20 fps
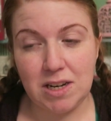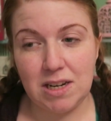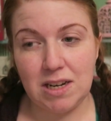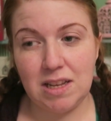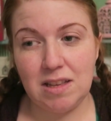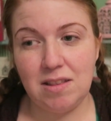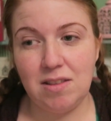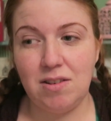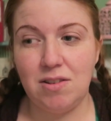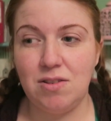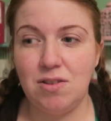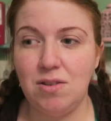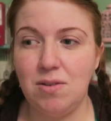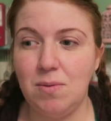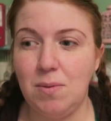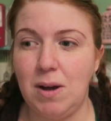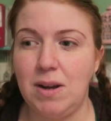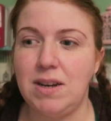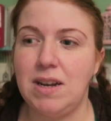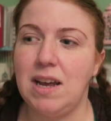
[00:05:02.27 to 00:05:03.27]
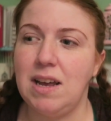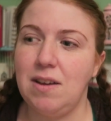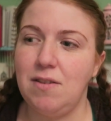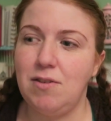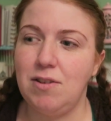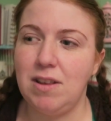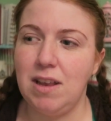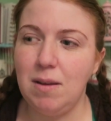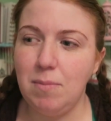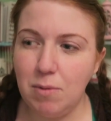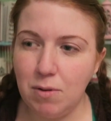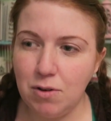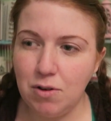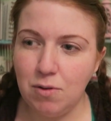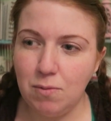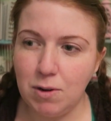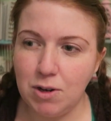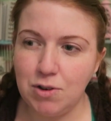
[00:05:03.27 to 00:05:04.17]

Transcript: and I thought, you know what, I was able to